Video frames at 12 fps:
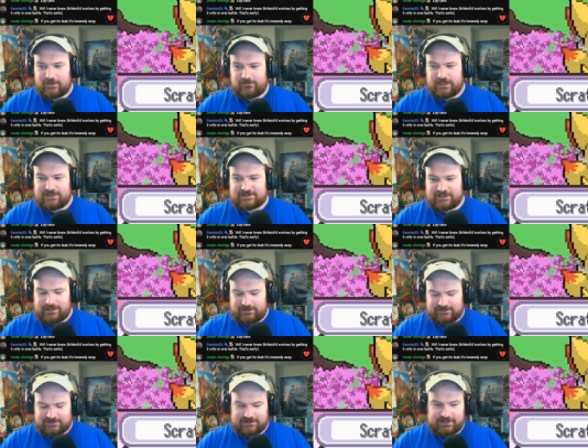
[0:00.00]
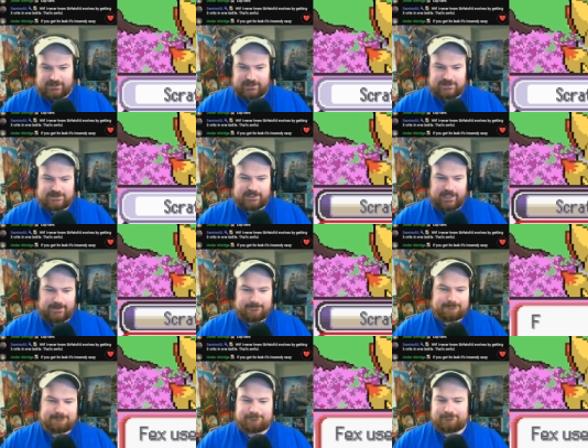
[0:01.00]
You get its leak, it's insanely easy? Yeah.
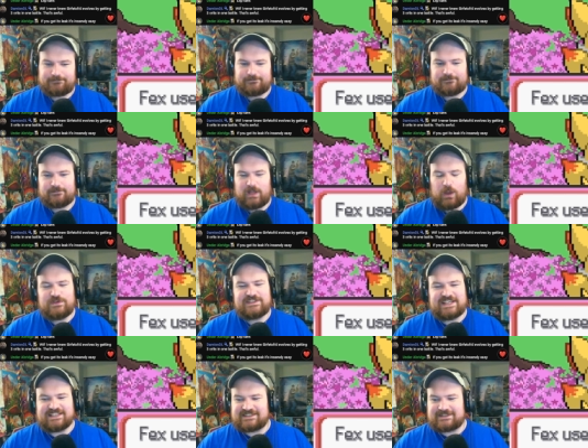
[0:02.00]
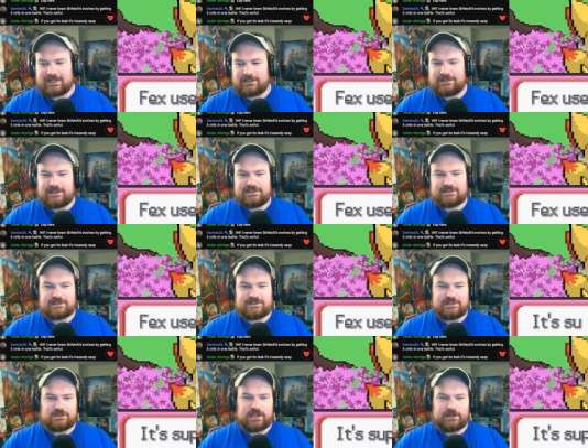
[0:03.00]
I wouldn't say insanely easy, it's
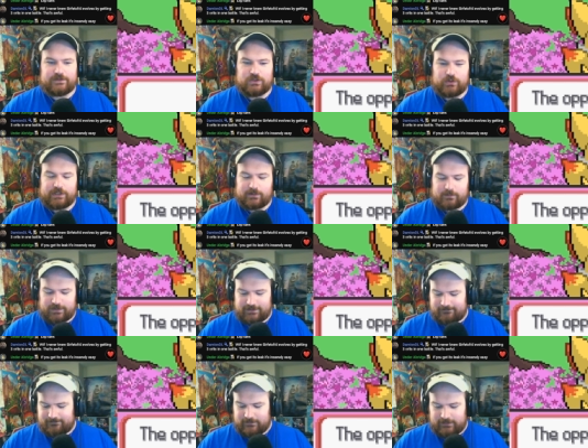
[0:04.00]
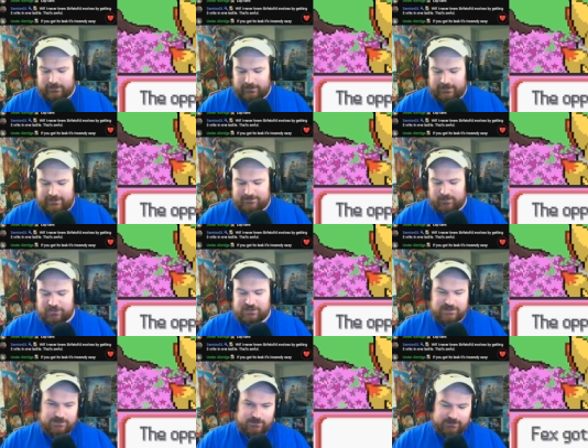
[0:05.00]
still kind of annoying, but it is much
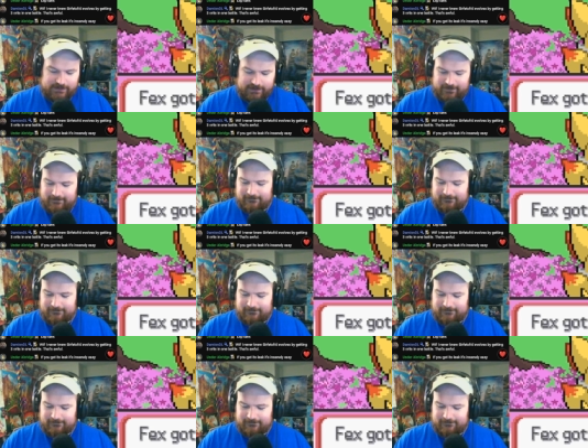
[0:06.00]
easier with the leak.